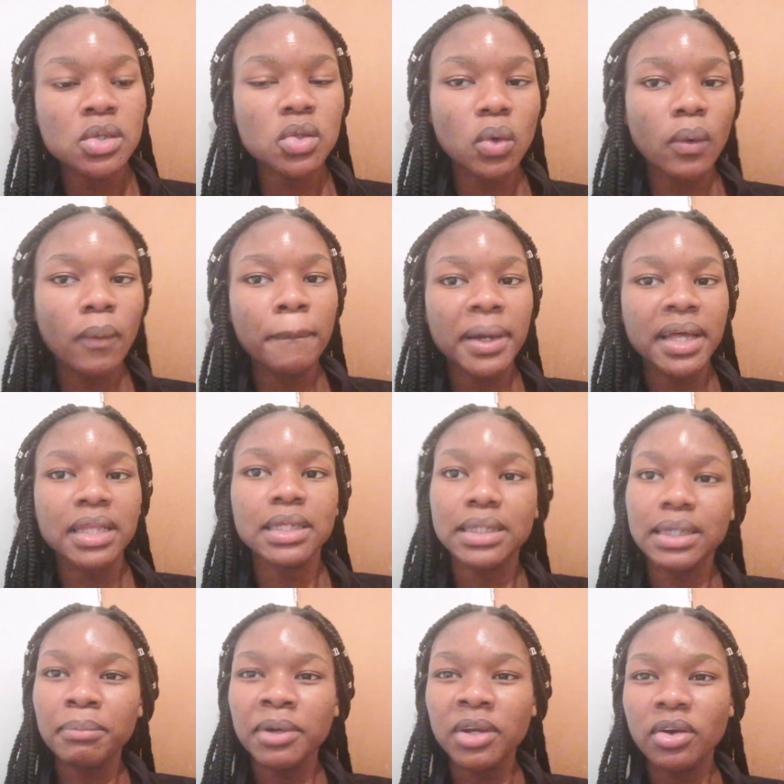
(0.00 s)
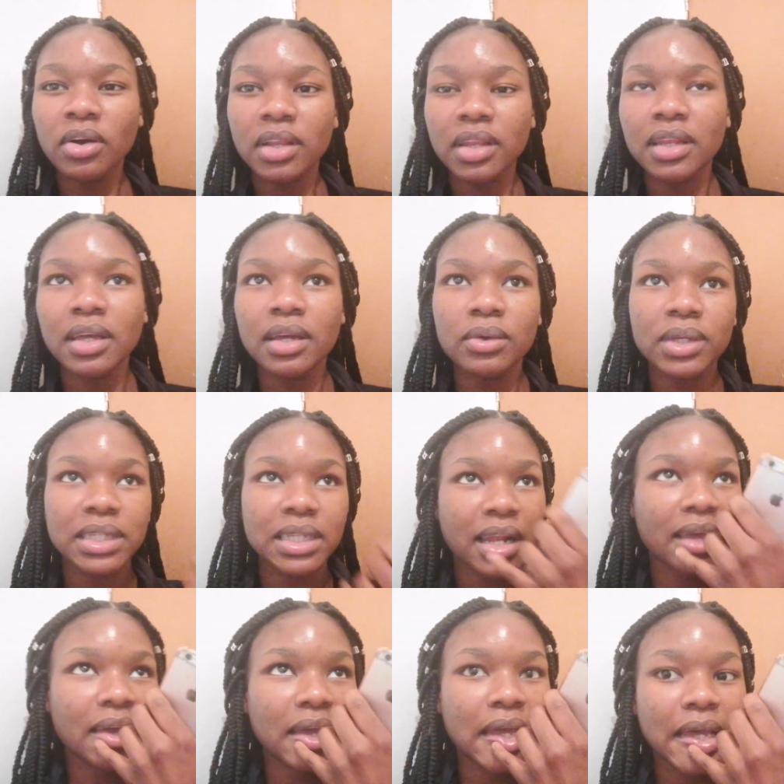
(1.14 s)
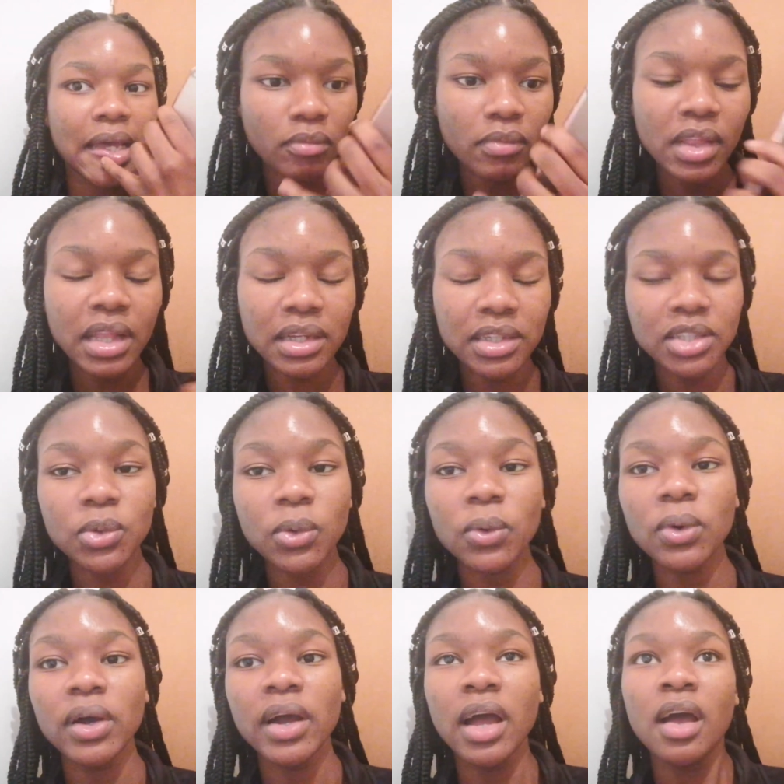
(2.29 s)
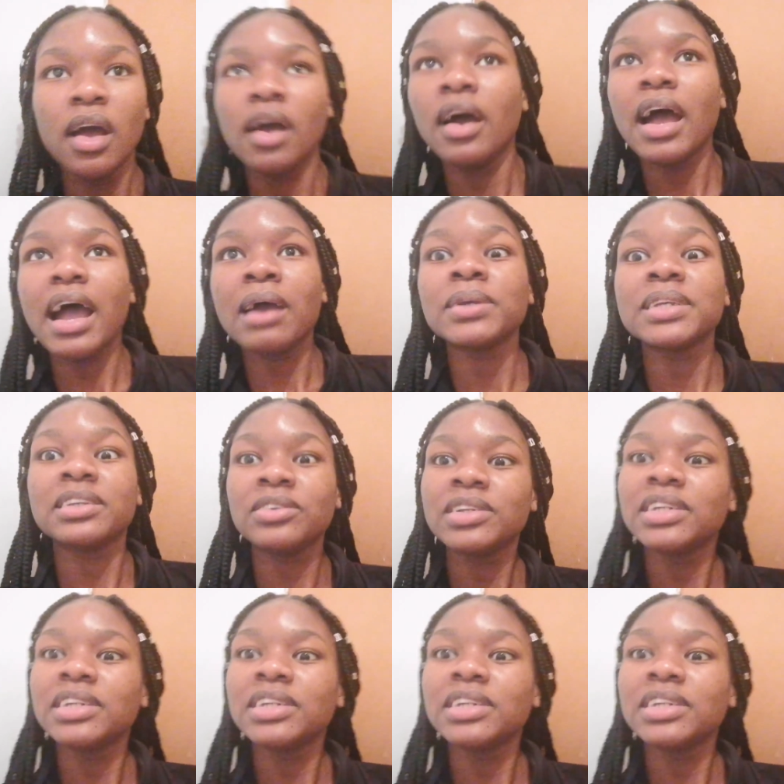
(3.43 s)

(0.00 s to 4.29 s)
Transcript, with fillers: so by the time i got there it was like so I was